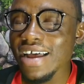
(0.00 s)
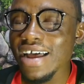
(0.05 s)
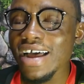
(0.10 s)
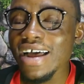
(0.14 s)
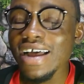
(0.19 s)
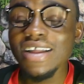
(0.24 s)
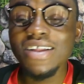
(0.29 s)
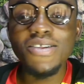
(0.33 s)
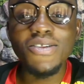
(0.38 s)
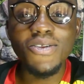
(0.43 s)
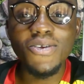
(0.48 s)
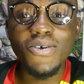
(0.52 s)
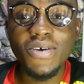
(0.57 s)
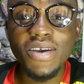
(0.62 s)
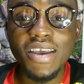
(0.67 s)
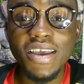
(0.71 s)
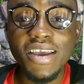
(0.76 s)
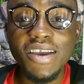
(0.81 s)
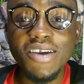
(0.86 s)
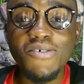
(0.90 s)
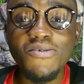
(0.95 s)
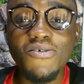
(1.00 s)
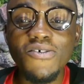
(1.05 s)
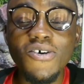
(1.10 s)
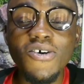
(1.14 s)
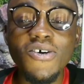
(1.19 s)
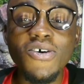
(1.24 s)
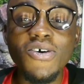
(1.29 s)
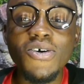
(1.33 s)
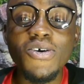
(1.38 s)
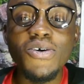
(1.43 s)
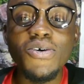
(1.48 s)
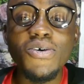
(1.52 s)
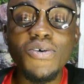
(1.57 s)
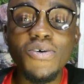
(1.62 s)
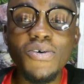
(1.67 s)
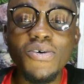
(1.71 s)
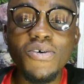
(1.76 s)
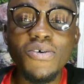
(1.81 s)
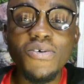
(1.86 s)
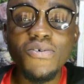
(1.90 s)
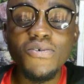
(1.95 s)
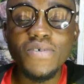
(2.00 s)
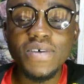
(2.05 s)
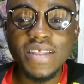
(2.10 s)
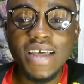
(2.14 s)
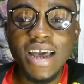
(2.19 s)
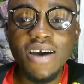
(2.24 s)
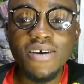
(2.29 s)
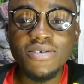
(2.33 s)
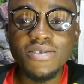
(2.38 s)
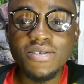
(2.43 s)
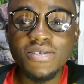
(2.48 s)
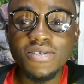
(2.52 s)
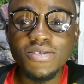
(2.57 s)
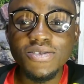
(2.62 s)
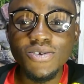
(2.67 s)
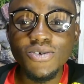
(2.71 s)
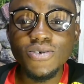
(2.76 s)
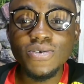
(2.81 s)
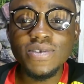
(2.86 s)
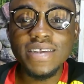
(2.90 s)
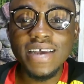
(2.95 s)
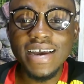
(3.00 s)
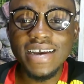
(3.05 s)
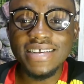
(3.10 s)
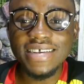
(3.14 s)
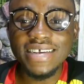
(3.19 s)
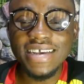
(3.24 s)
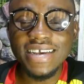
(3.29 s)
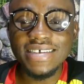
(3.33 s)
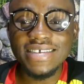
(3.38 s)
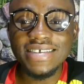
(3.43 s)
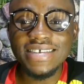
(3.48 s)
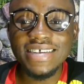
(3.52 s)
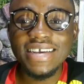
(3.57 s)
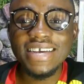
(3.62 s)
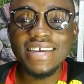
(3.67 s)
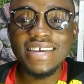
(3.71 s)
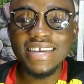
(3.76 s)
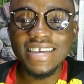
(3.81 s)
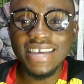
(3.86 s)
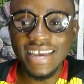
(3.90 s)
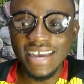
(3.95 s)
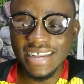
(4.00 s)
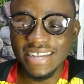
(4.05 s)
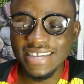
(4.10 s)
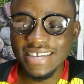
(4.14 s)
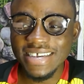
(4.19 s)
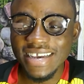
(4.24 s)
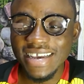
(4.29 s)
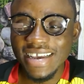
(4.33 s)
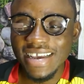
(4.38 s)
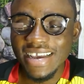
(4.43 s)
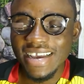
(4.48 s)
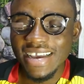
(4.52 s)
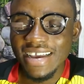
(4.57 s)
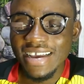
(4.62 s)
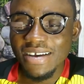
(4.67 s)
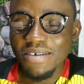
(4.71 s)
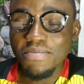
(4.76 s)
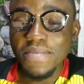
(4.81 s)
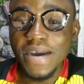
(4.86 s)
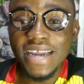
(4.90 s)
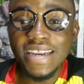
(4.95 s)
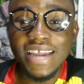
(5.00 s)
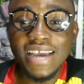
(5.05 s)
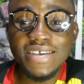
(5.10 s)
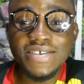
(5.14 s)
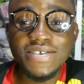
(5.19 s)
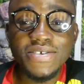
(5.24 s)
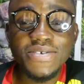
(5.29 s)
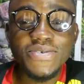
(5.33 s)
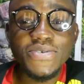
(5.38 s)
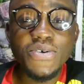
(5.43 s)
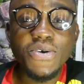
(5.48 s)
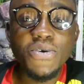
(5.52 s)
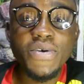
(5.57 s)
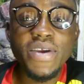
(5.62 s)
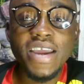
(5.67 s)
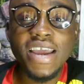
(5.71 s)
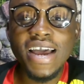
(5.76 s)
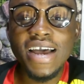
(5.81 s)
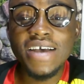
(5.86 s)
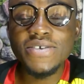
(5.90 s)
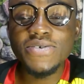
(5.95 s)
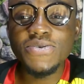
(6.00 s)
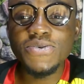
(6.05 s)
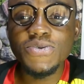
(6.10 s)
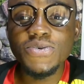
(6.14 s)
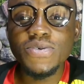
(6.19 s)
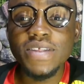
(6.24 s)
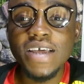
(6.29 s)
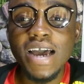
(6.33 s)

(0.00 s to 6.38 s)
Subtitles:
are looking for, without no success yet. My next story has to do with